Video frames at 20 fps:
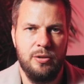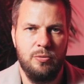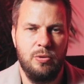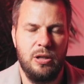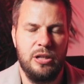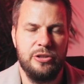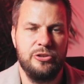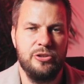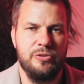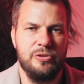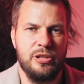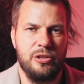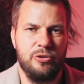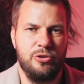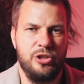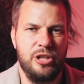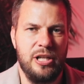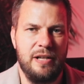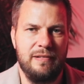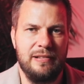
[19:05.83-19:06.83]
What I'll do is I'll
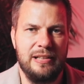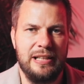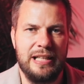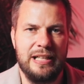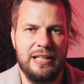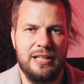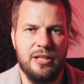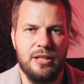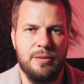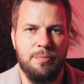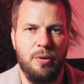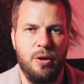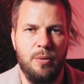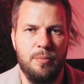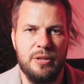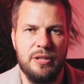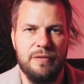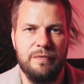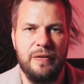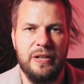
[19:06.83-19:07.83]
share a link at the
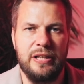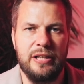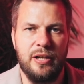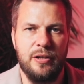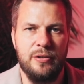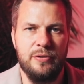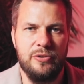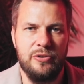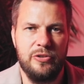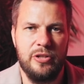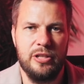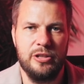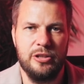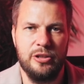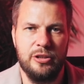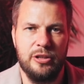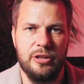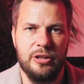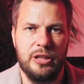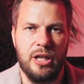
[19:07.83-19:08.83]
bottom of the video that
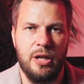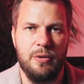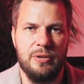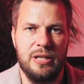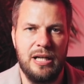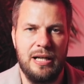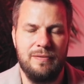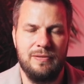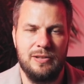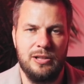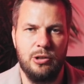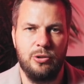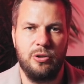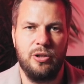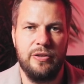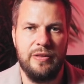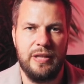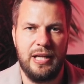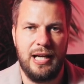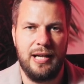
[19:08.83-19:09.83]
you can go and have a
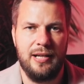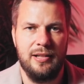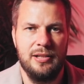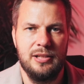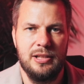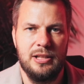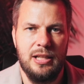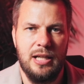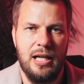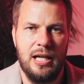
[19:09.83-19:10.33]
look at that.